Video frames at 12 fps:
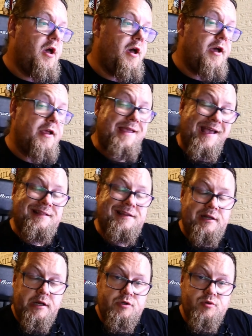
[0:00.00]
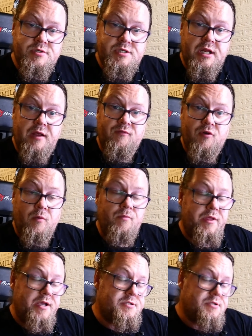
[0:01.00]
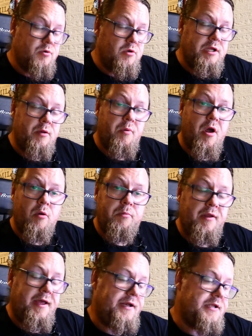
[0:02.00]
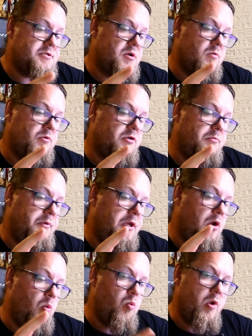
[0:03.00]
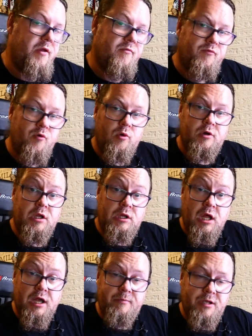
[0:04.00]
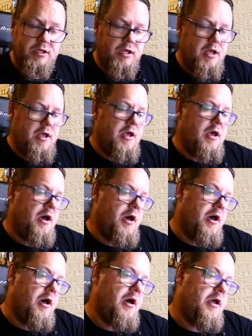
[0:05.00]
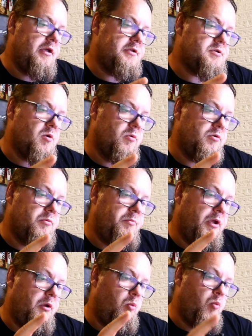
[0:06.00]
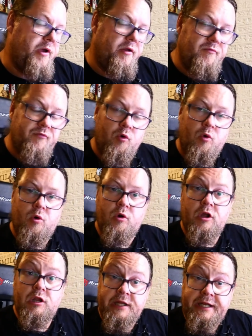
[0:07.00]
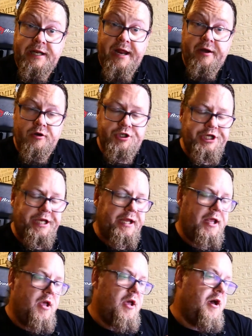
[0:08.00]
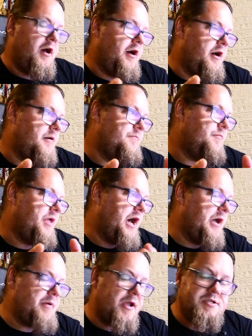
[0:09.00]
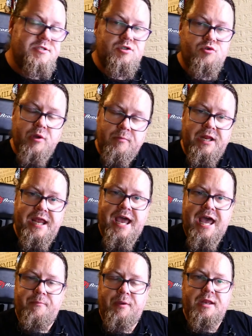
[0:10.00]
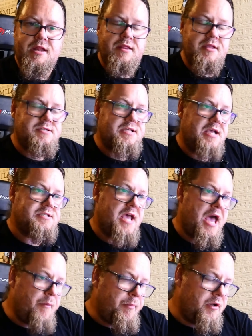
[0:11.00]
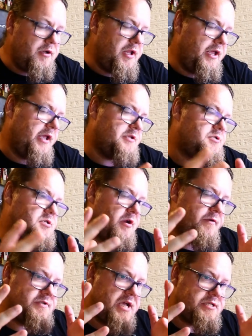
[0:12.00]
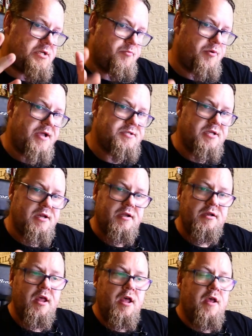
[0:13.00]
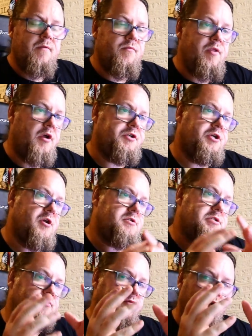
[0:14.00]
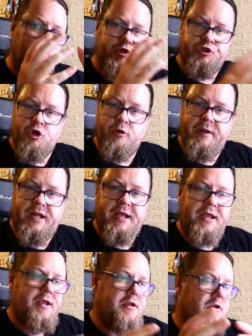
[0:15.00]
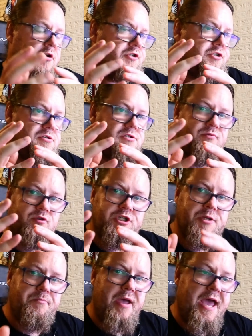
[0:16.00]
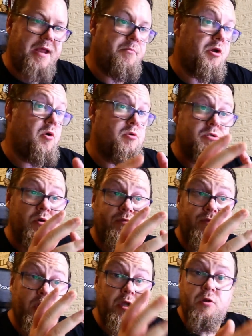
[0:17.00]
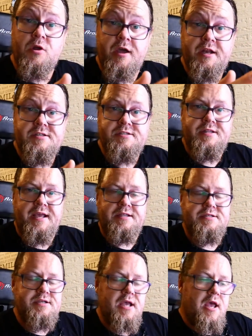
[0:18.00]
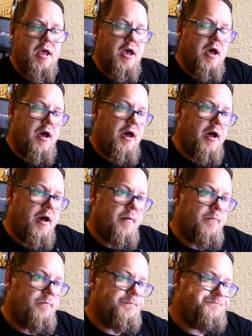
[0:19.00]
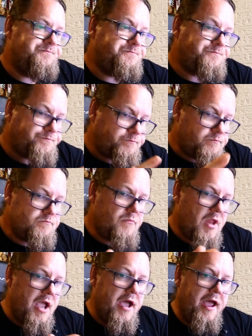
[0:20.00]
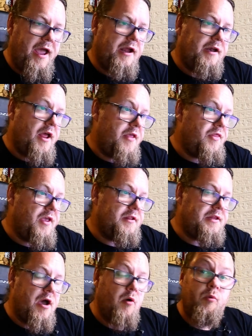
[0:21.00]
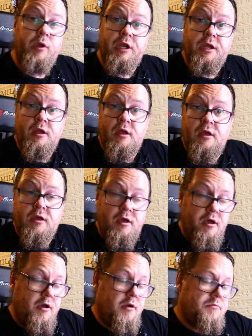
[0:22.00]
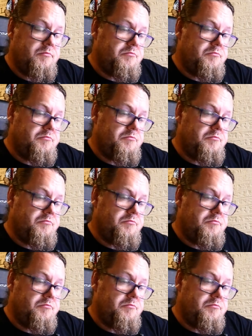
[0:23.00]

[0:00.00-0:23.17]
uh, get the electricity from this nuclear power plant. It's going to be a win for the climate. Uh, it's going to be a win for clean energy. Um, I'm extremely happy that this has happened. It serves as a precedent not just for Germany, not just for Japan, but also for the United States. Um, and I think that we uh,